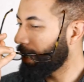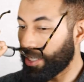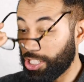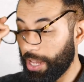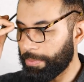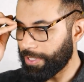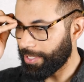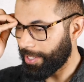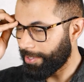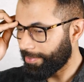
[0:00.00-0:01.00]

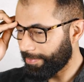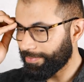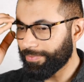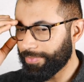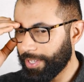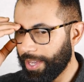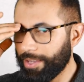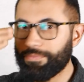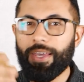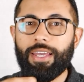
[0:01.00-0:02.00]
Jemison,
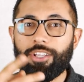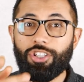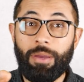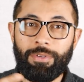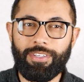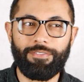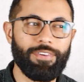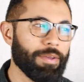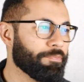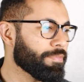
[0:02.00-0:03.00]
okay? Jemison
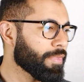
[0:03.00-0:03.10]
frame.